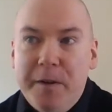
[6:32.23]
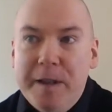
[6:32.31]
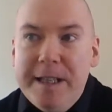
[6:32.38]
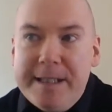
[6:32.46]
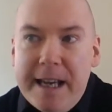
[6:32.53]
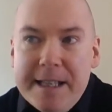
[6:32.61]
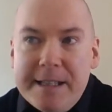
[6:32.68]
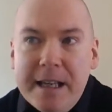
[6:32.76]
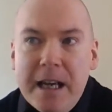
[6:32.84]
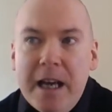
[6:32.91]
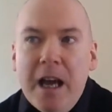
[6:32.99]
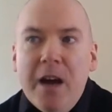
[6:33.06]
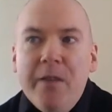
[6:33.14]
And he says,
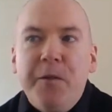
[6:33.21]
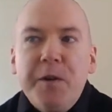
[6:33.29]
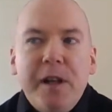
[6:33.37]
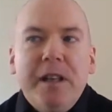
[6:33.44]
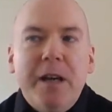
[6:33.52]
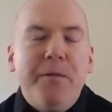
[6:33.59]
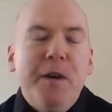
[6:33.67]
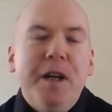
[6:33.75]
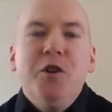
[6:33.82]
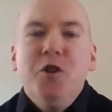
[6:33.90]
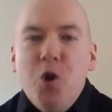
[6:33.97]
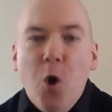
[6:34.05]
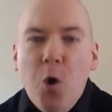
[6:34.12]
"For the
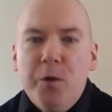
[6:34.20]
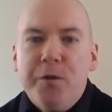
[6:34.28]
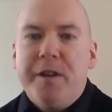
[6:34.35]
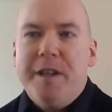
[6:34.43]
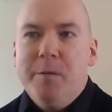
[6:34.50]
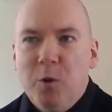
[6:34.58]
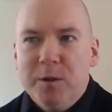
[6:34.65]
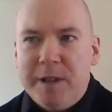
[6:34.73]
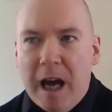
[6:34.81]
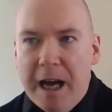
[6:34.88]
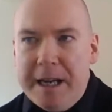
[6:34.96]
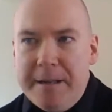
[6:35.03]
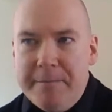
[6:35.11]
living know that they will
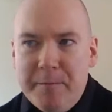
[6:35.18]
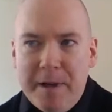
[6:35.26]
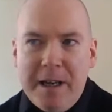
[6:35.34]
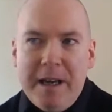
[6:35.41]
die,